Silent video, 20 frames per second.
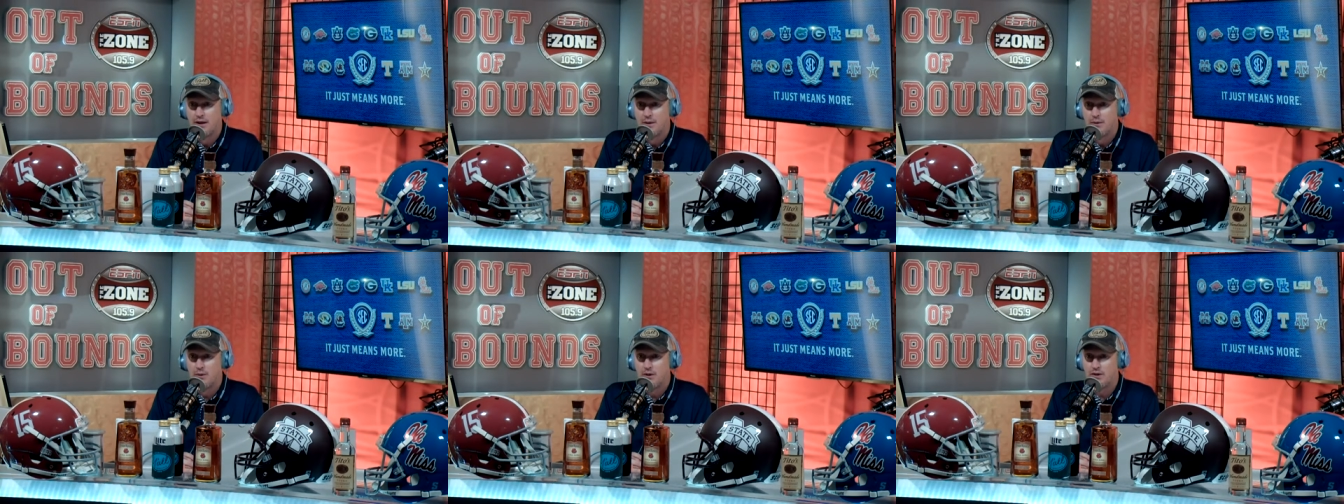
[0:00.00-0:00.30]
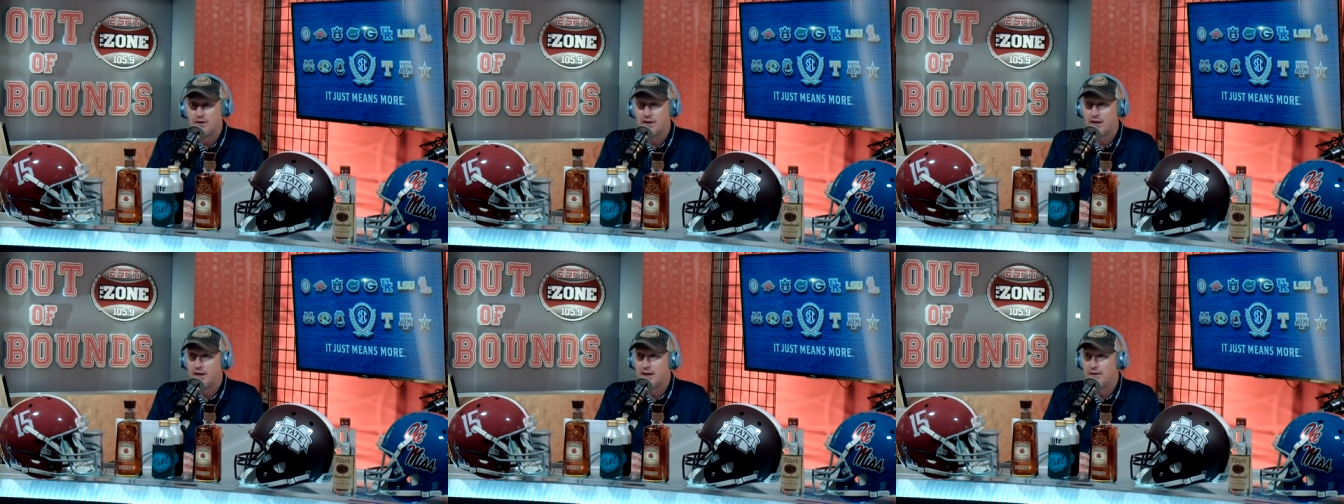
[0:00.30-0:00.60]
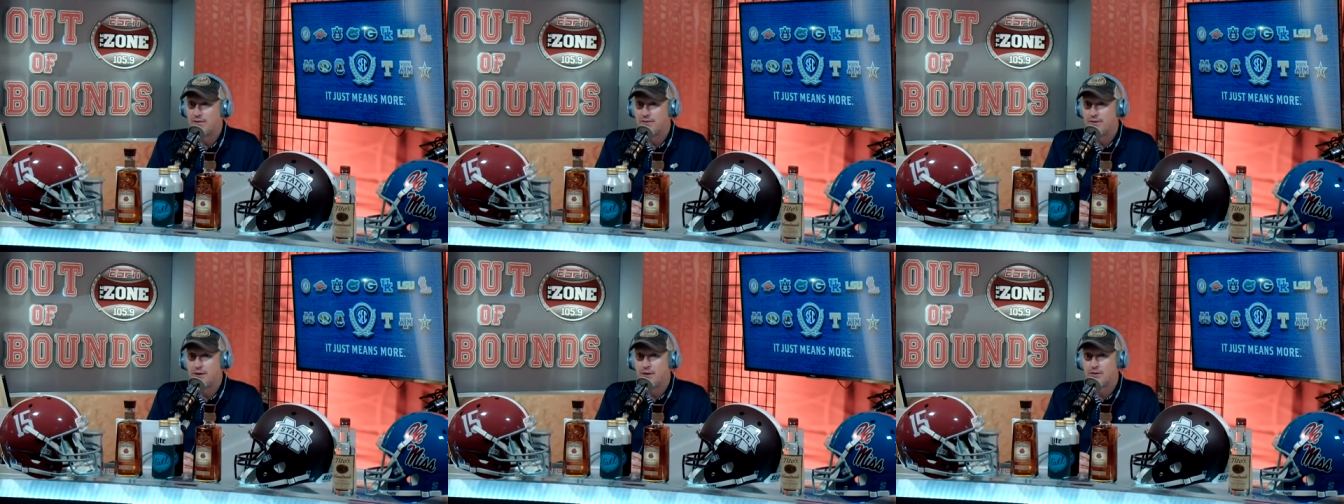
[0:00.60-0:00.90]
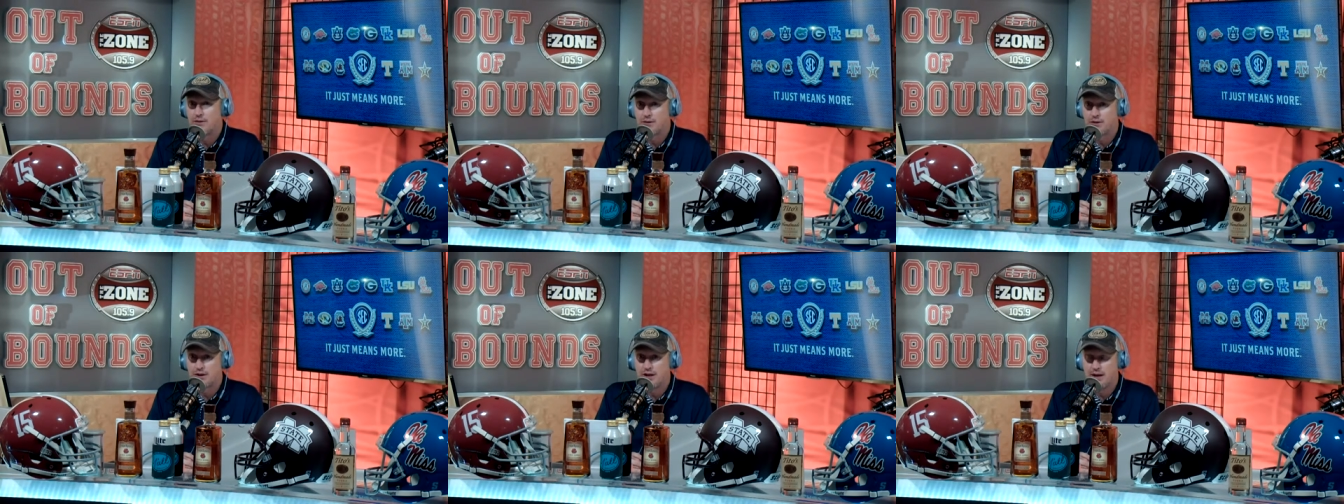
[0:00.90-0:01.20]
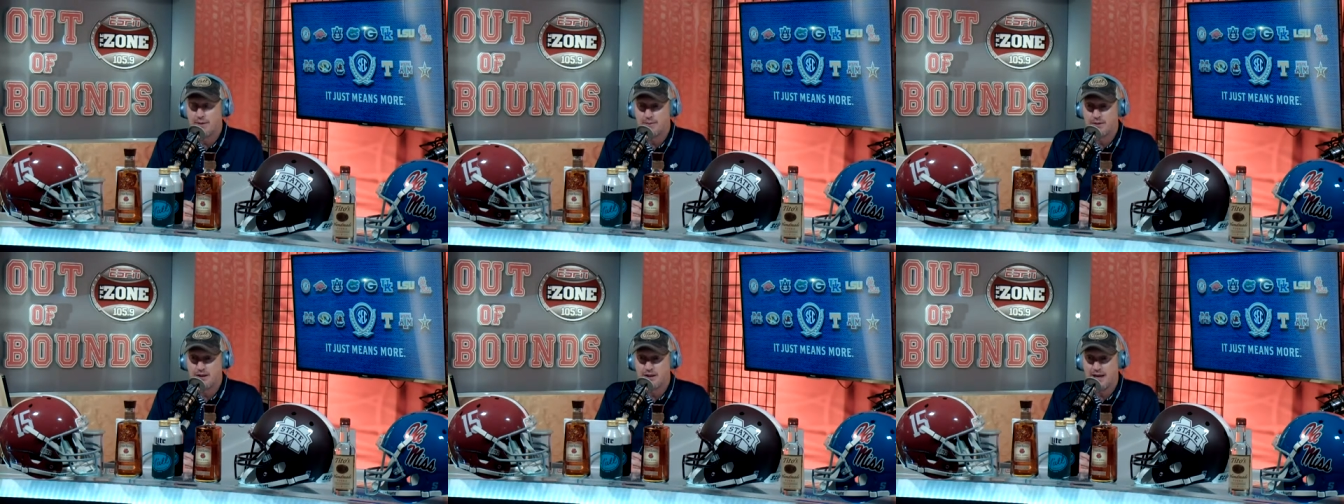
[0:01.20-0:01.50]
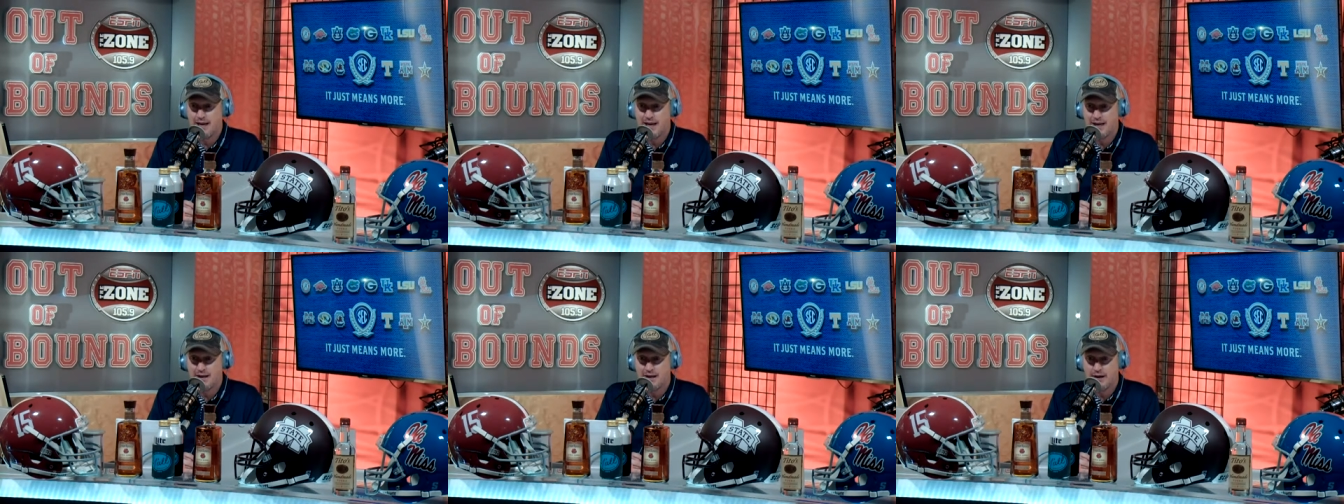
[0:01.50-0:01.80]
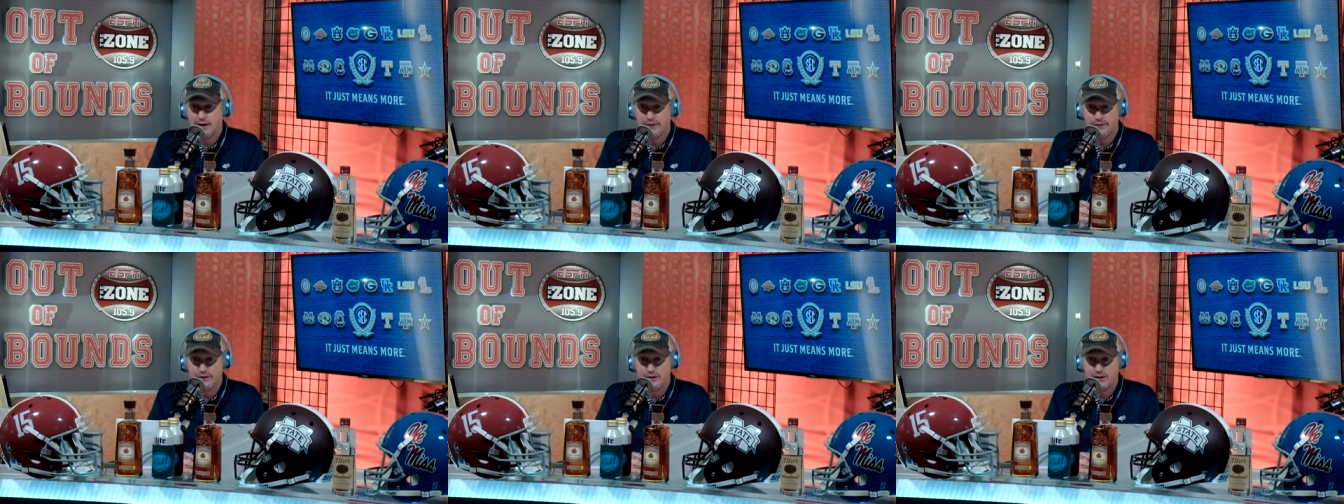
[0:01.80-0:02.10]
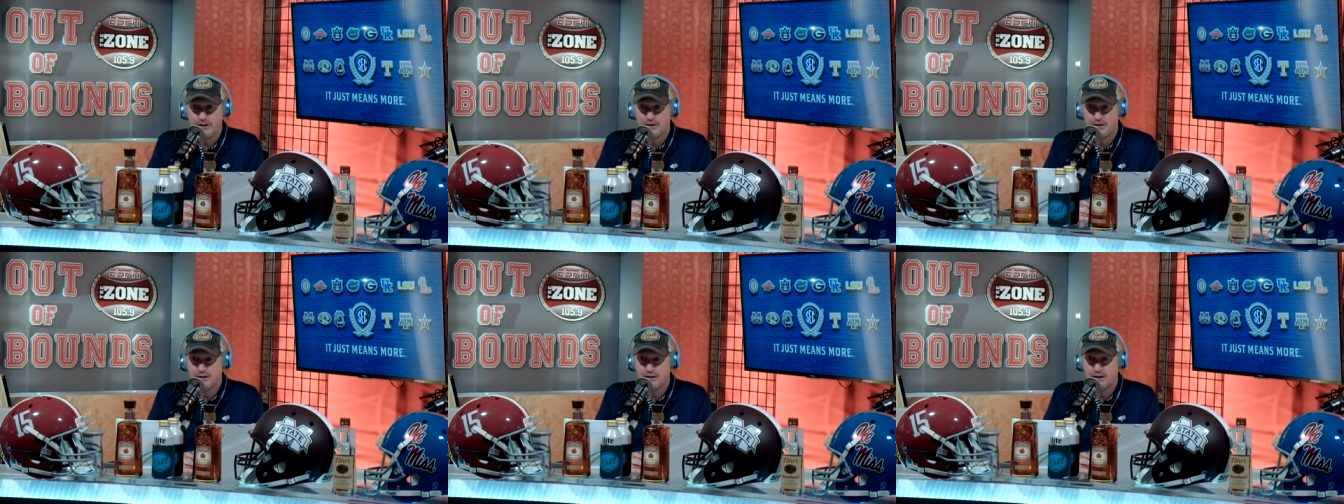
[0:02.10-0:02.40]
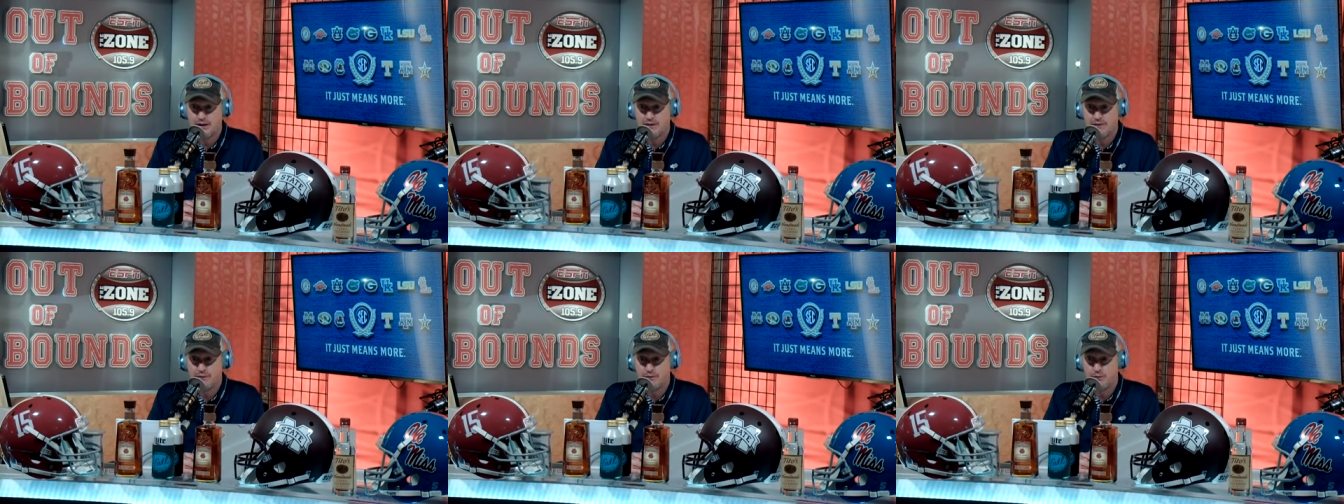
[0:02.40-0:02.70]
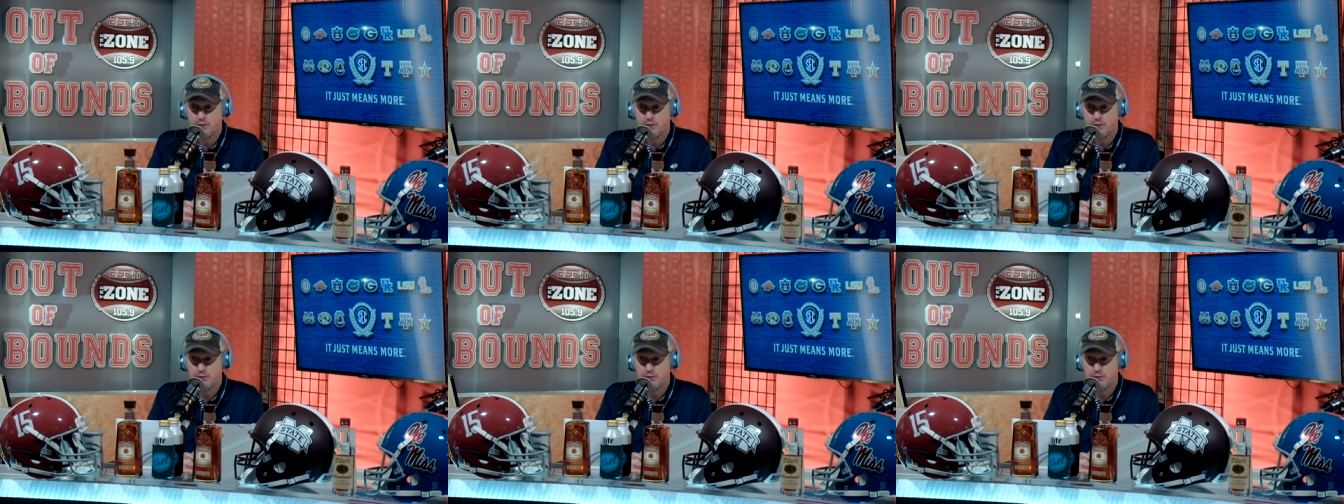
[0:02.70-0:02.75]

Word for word: which then filters up to the head coaches if